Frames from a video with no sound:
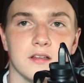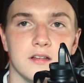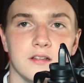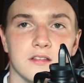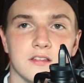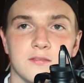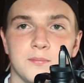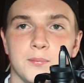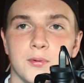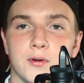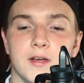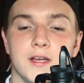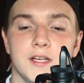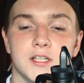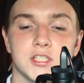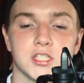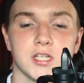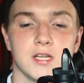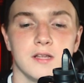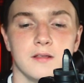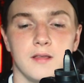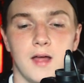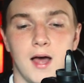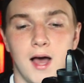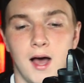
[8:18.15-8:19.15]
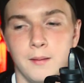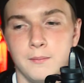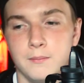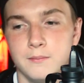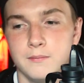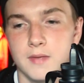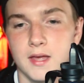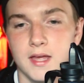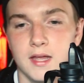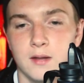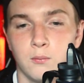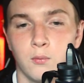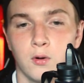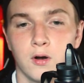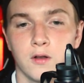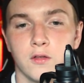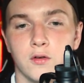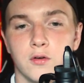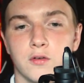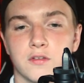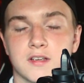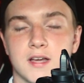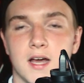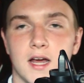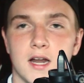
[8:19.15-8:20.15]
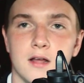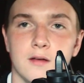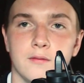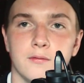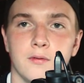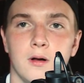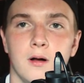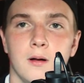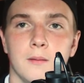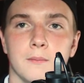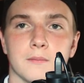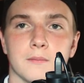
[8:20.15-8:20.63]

inspiration. I'm in one of those kind of